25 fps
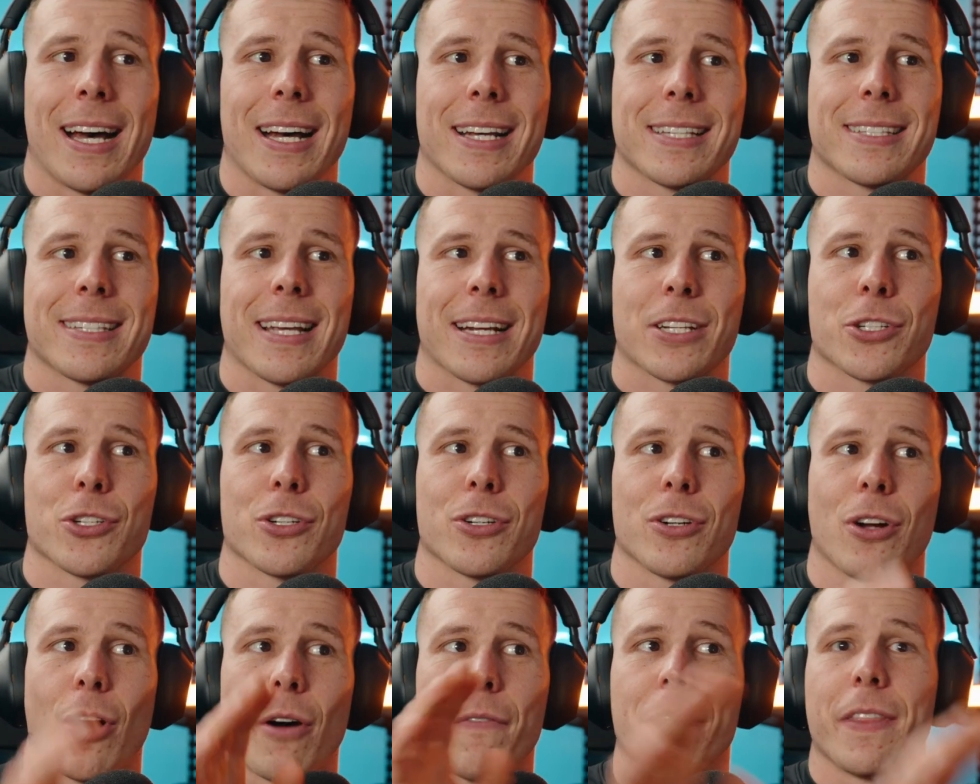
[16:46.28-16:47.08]

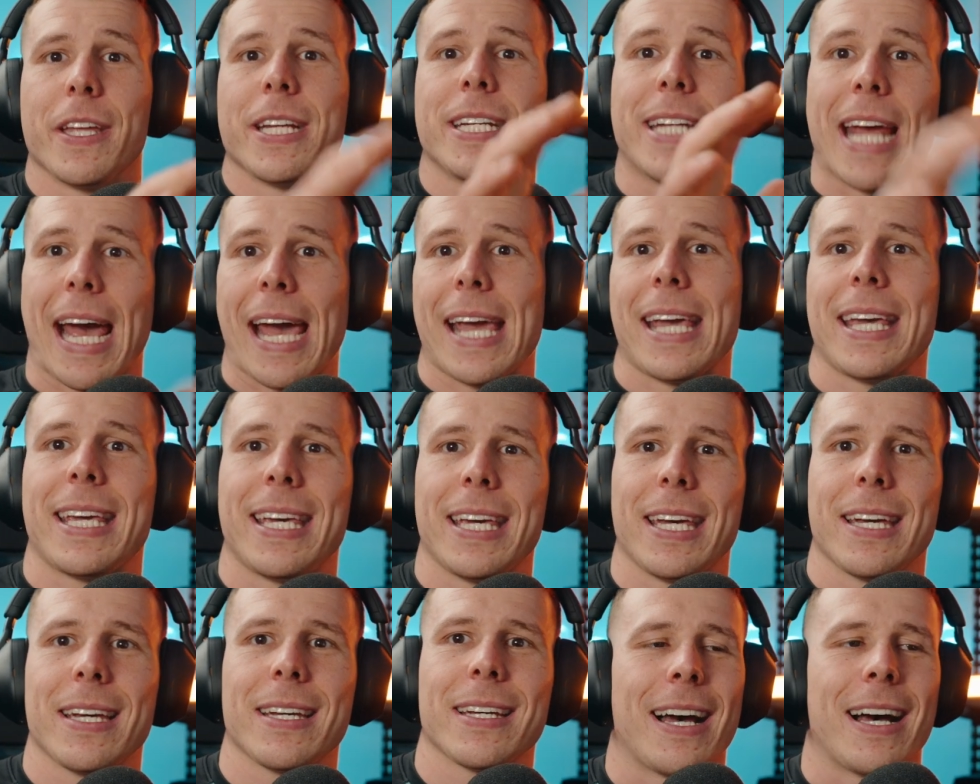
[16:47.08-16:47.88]
section of the day
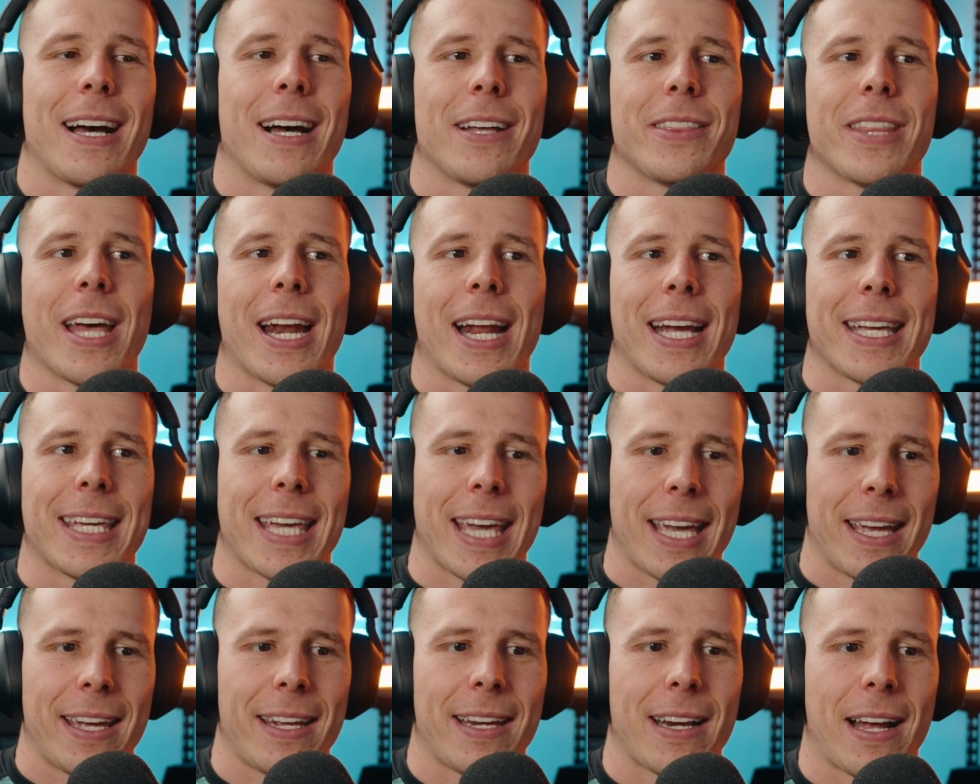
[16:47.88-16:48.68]
here that I
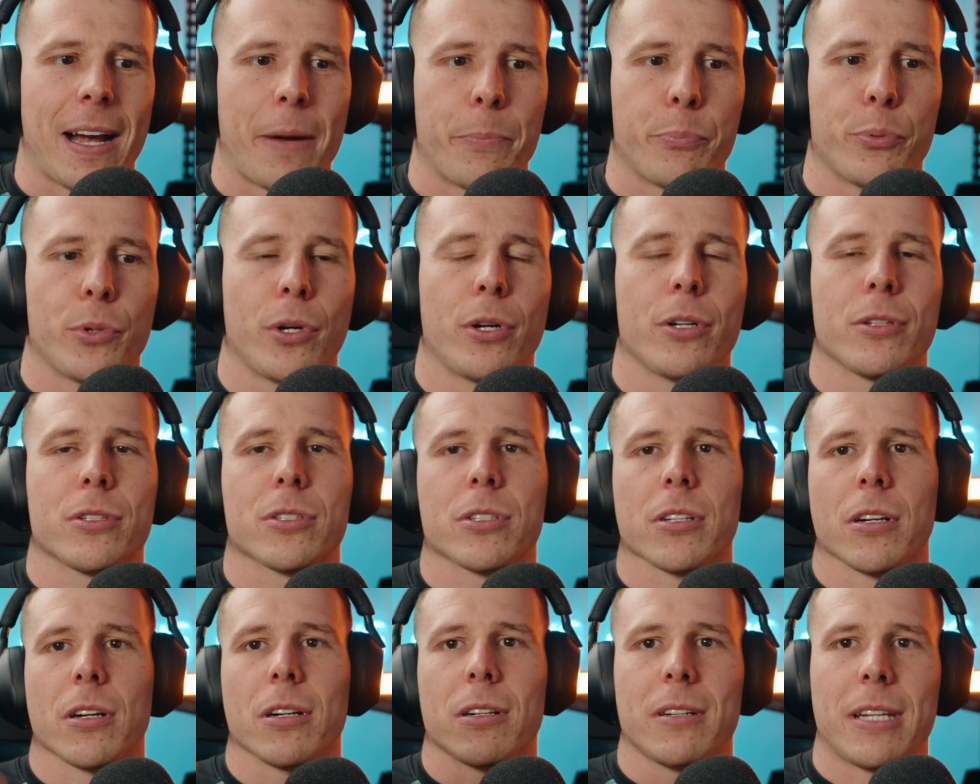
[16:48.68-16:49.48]
can upload.
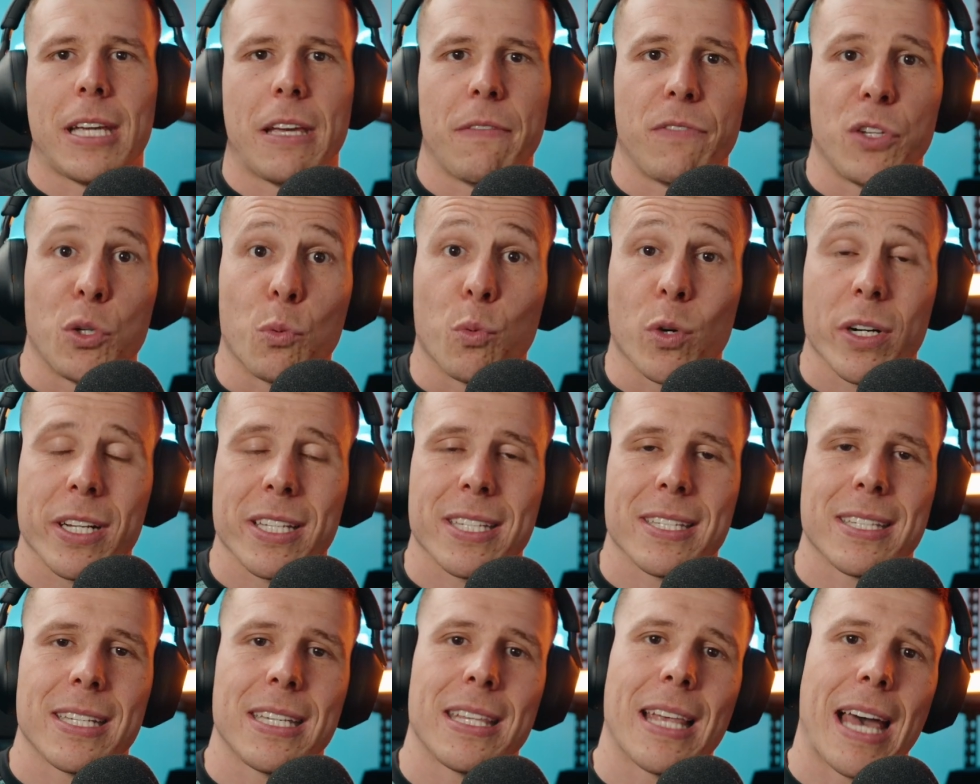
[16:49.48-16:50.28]
So if you want to
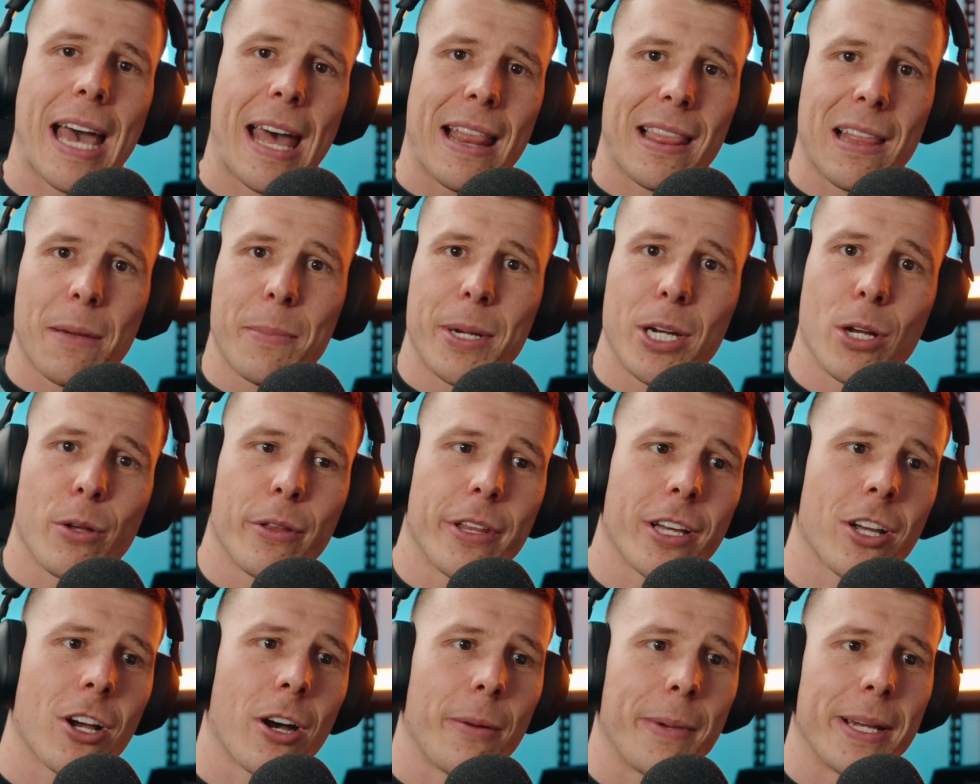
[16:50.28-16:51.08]
see that, let me know in
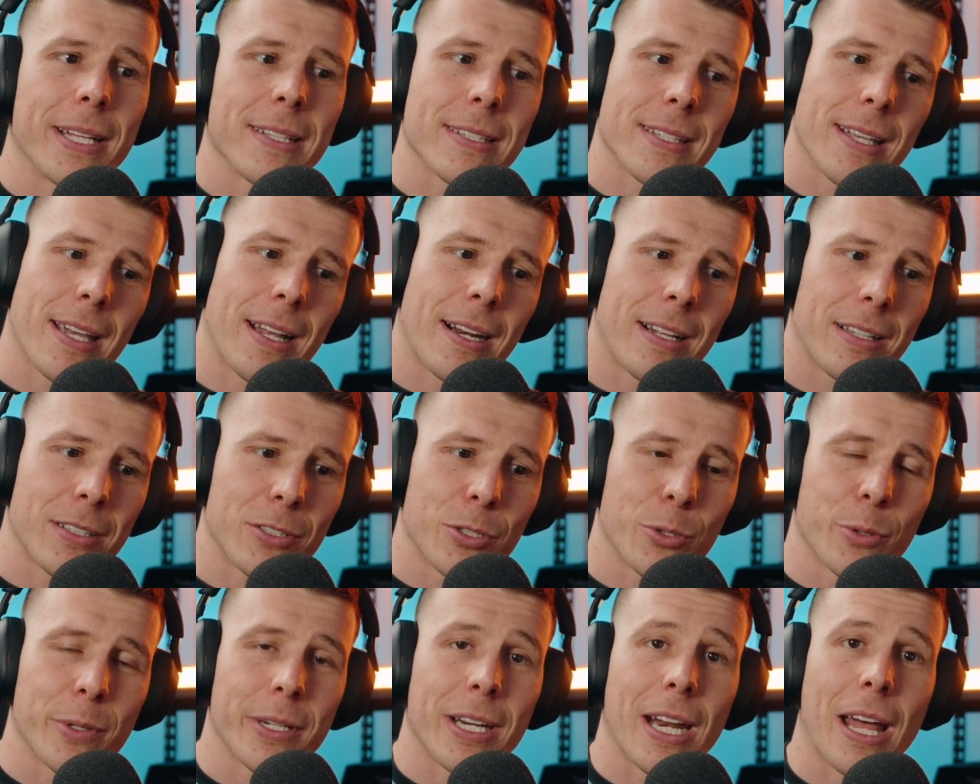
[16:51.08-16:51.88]
the comments and I'll
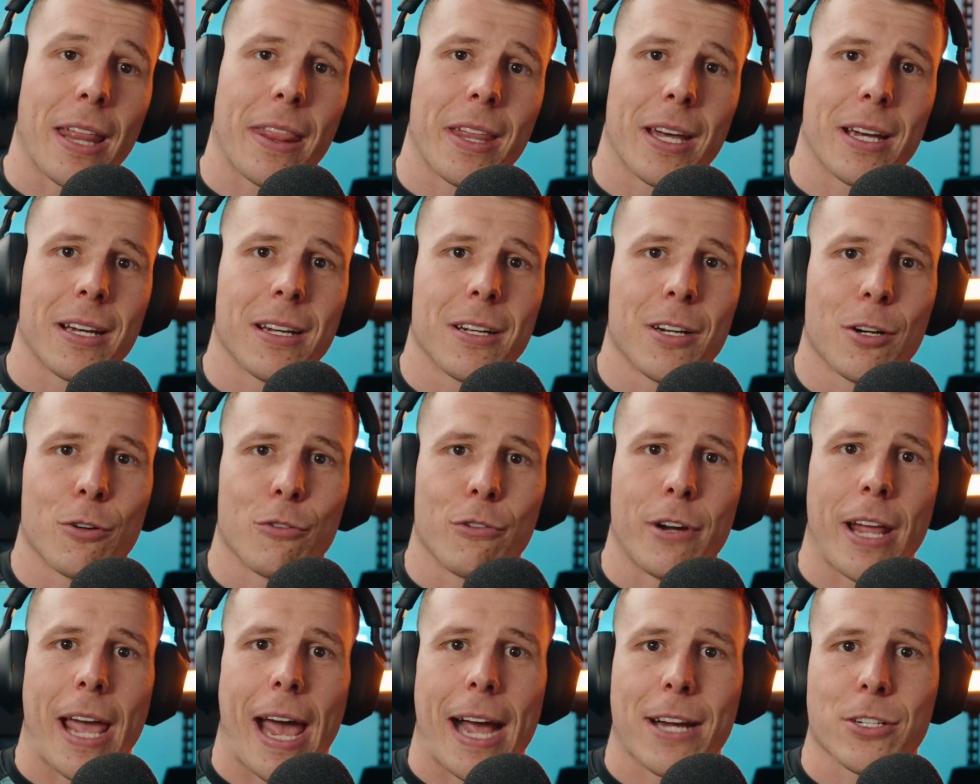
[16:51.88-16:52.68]
do another
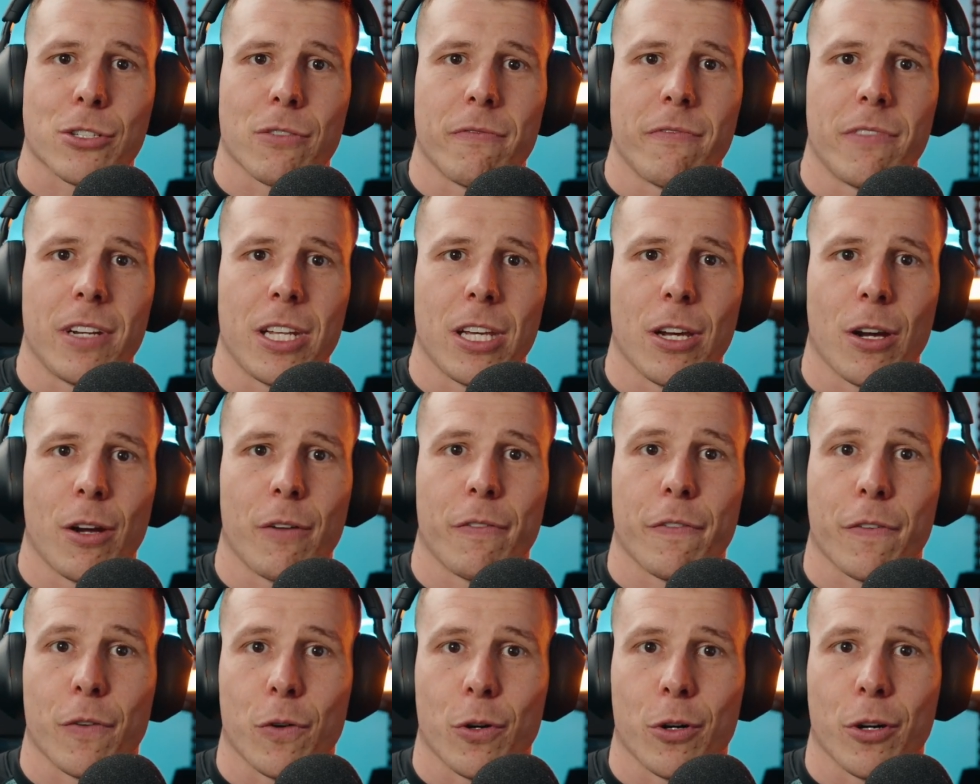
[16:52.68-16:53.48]
reaction video
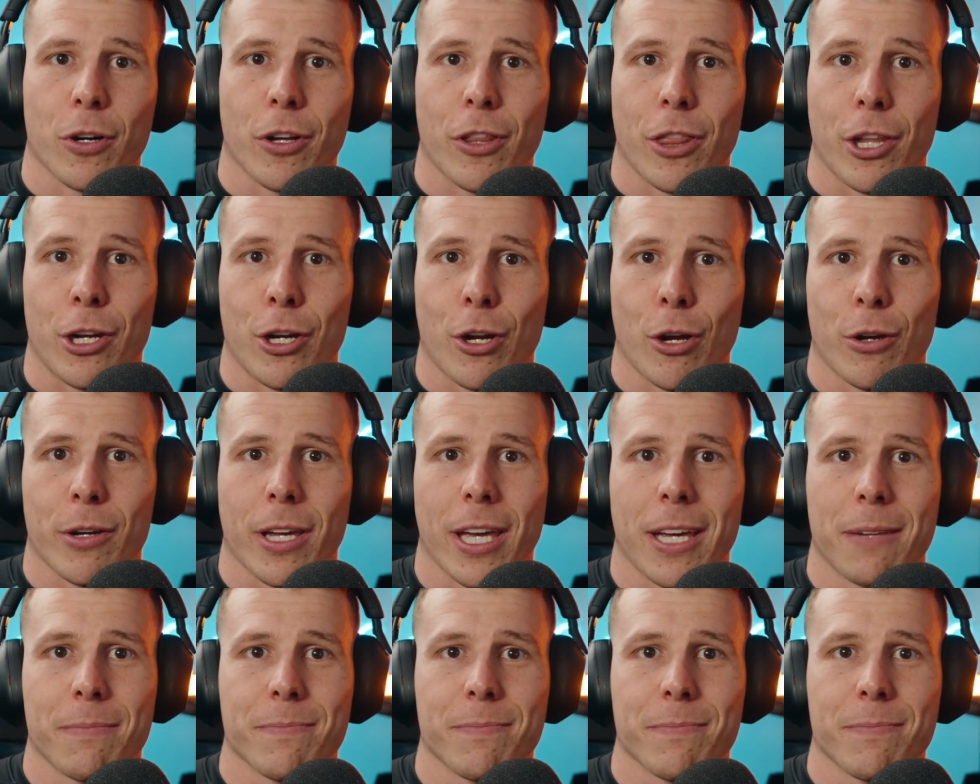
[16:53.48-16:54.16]
for the no-gi.